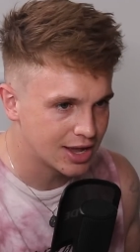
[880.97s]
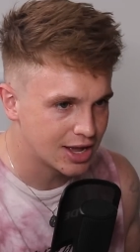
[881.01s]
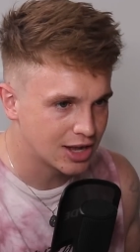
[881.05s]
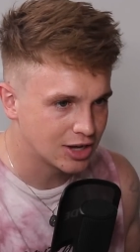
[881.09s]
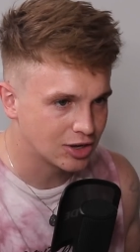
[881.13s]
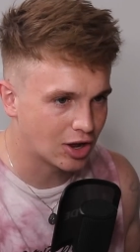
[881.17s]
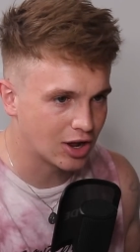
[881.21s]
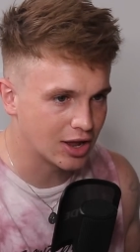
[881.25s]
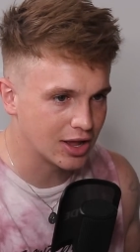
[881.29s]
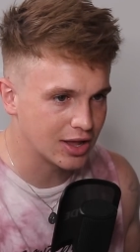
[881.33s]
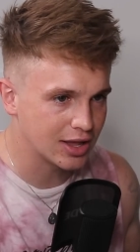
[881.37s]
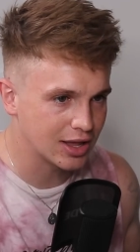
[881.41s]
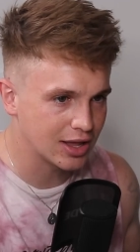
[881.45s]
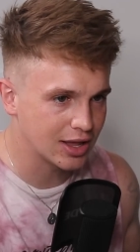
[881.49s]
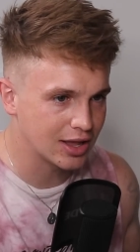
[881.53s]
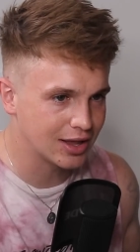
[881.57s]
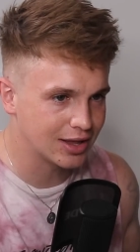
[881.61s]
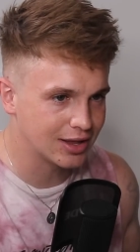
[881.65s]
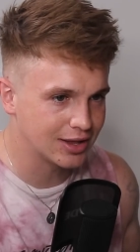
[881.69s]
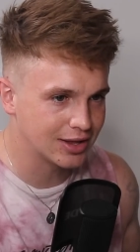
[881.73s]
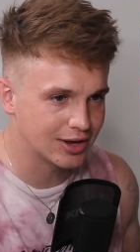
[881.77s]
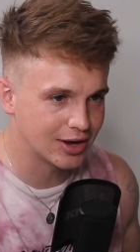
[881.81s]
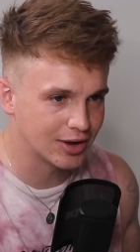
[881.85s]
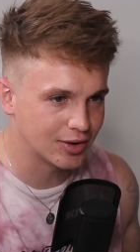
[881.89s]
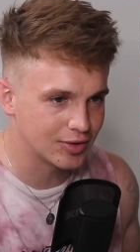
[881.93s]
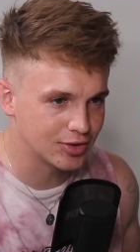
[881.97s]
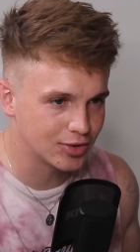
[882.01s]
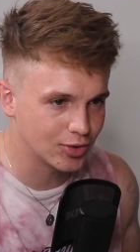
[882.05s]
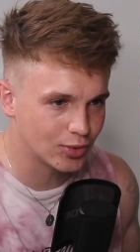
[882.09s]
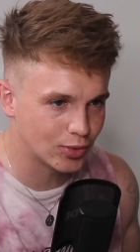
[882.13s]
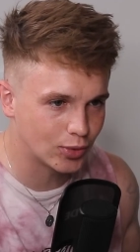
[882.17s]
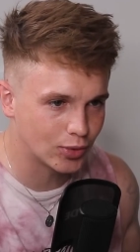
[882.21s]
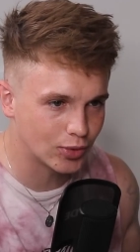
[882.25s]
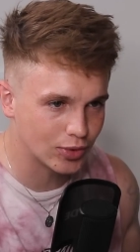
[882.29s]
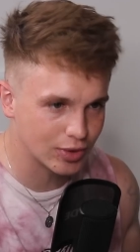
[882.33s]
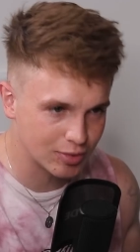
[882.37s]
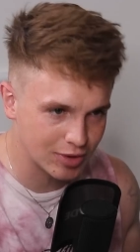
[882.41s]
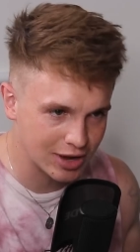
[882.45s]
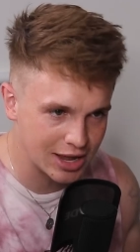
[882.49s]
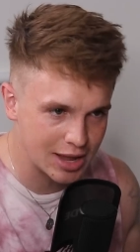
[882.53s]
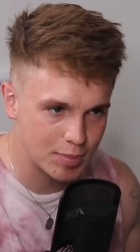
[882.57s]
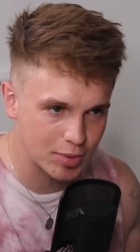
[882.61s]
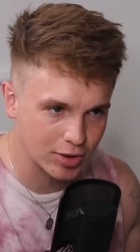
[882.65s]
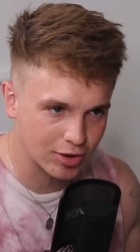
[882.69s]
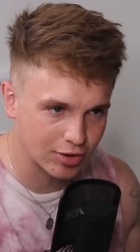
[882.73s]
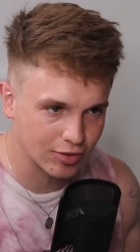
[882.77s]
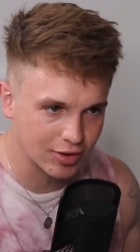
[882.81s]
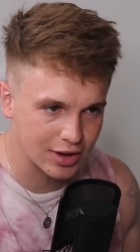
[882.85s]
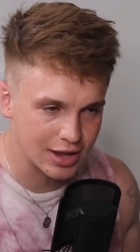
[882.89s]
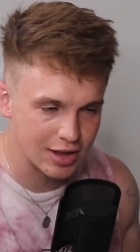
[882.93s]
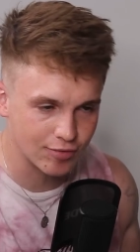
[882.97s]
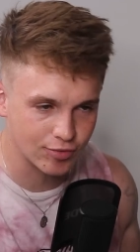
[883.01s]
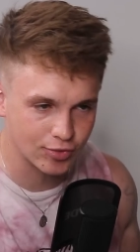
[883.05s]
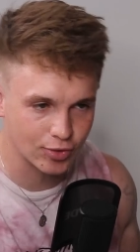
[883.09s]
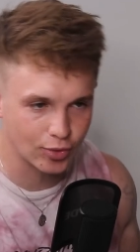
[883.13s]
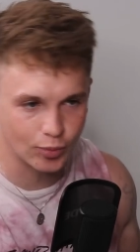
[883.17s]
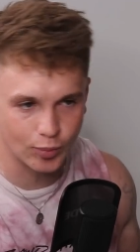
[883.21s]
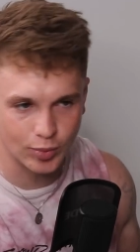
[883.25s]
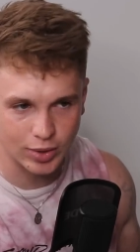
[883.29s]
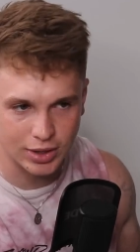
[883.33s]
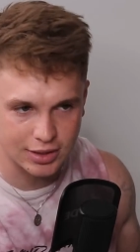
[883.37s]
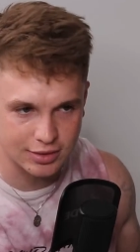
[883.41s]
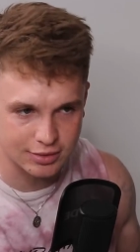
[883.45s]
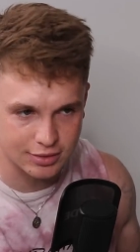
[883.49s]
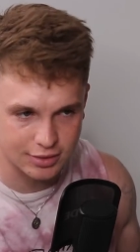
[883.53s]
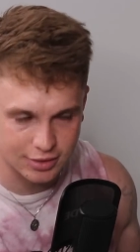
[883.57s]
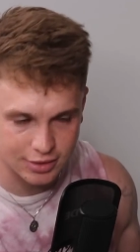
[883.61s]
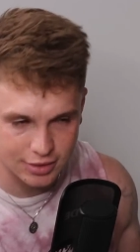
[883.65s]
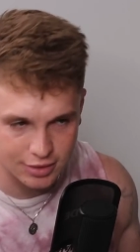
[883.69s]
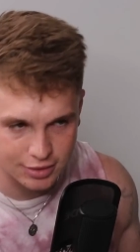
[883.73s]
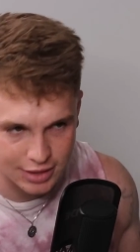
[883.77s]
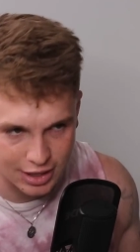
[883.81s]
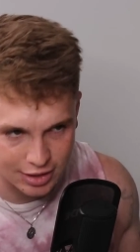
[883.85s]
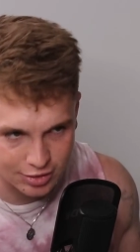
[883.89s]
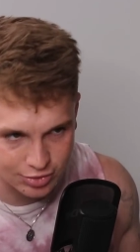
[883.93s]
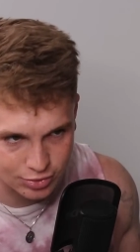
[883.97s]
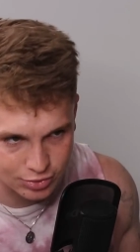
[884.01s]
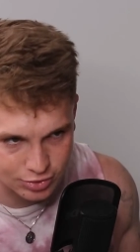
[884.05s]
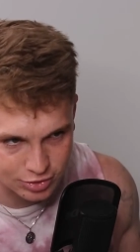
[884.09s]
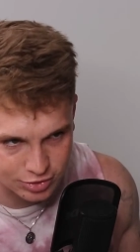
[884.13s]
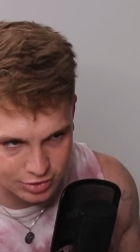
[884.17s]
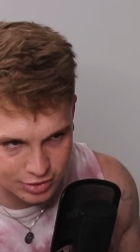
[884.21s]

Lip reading: Like, you know, you're a hypocrite if you're willing to do that sort of